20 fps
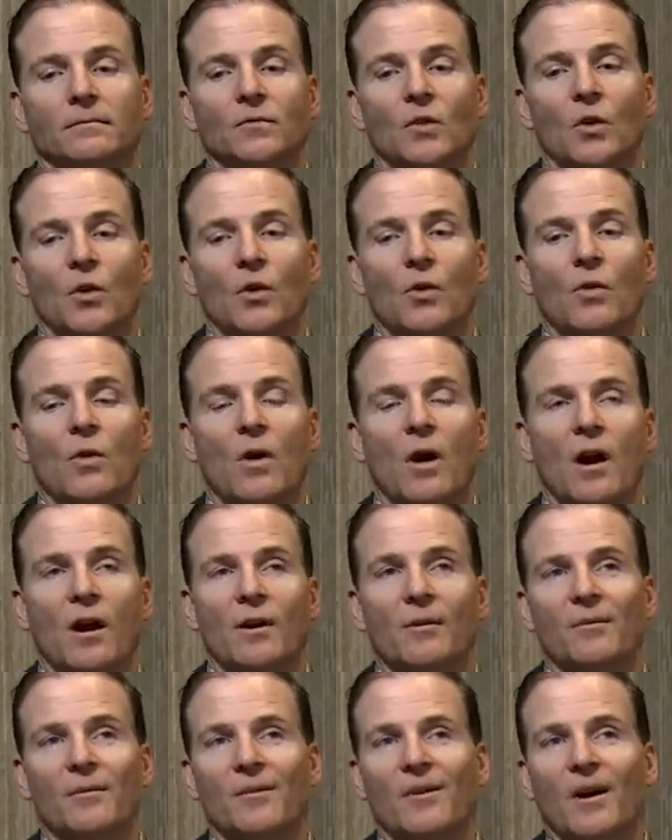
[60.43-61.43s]
who
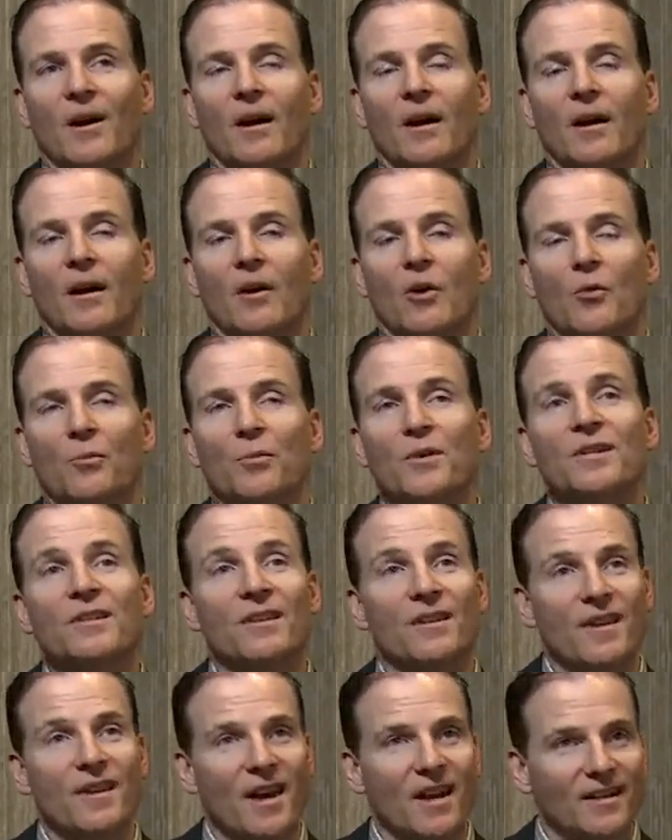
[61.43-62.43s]
are open
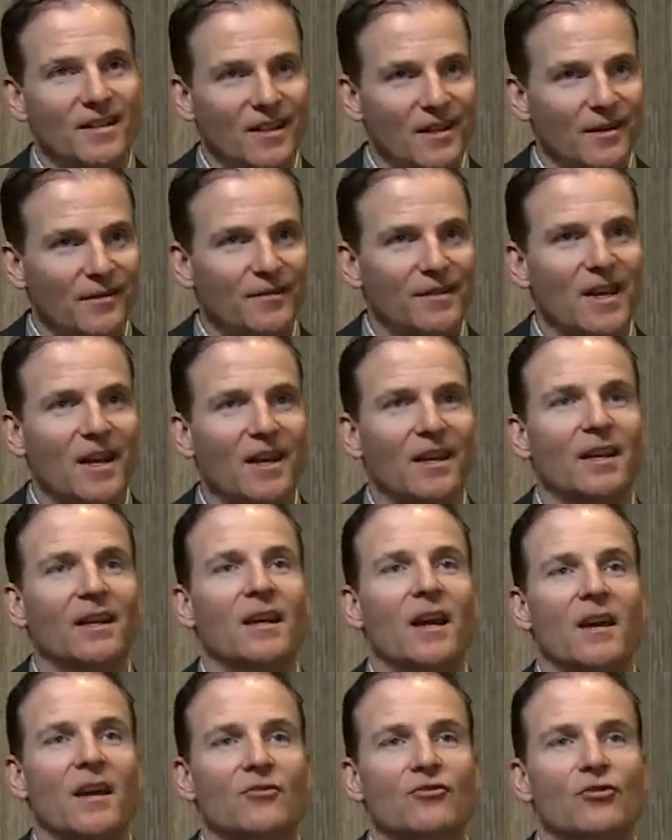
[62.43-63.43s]
to the idea of
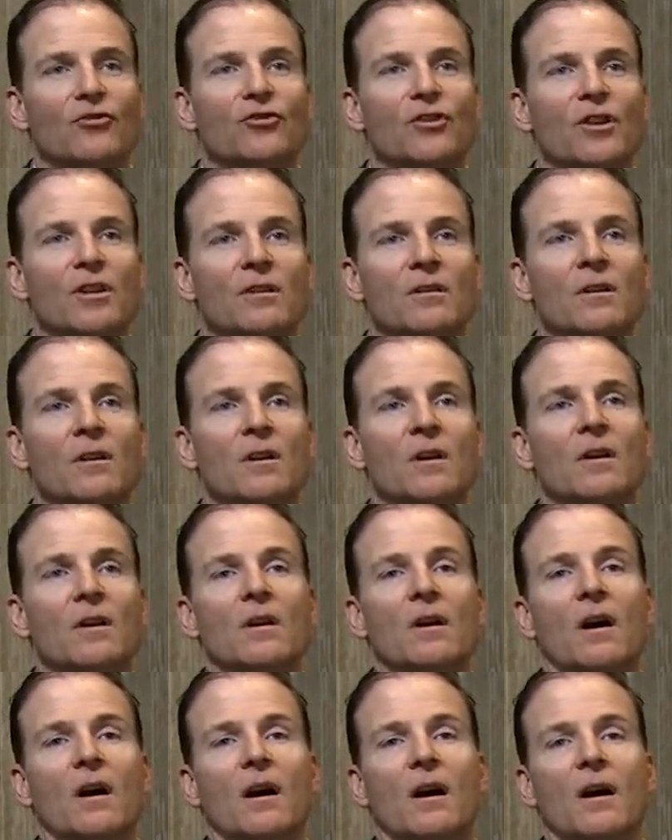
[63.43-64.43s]
taking estrogen,
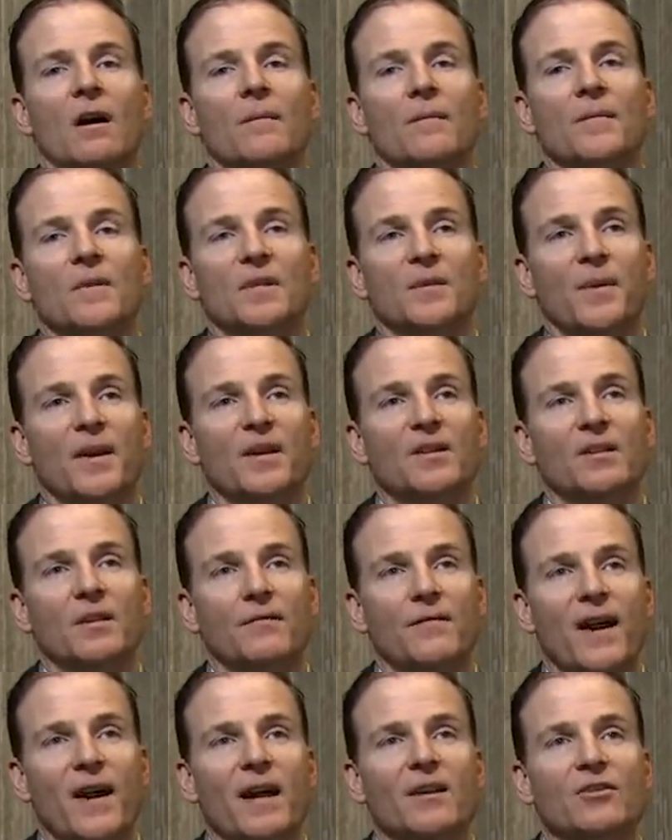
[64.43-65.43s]

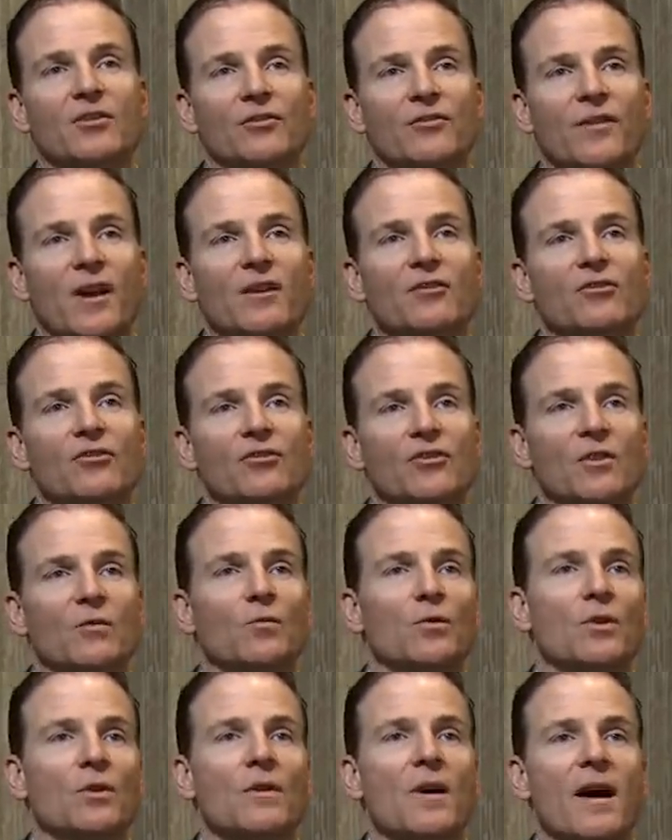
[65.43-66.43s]
especially vaginal
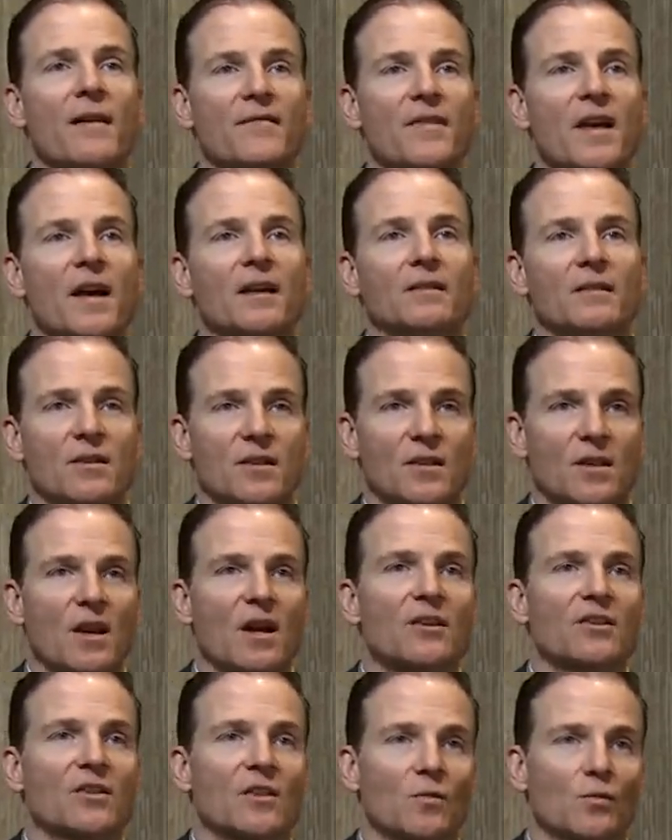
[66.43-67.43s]
estrogen, we'll have that
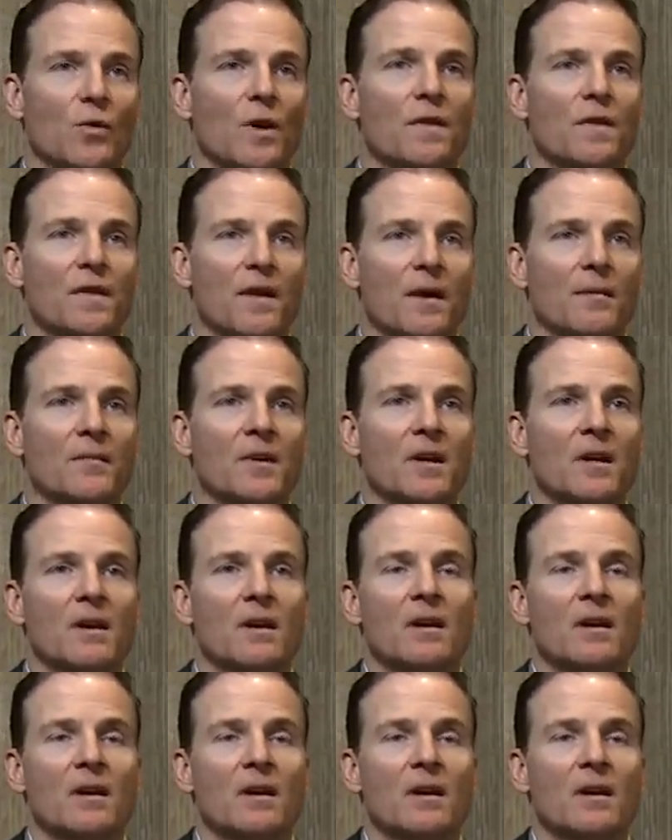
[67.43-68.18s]
discussion with them.